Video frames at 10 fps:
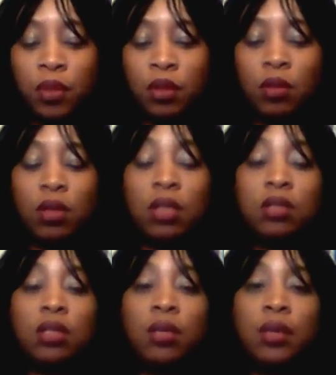Okay, so
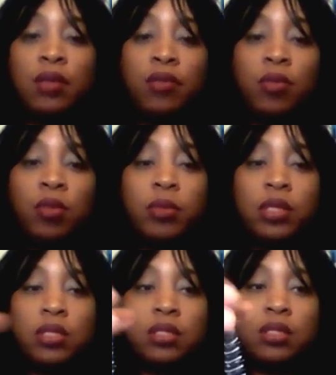now we got 4
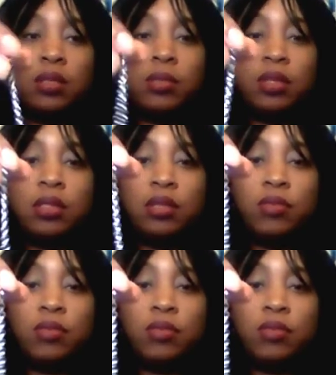pieces. Everybody see that?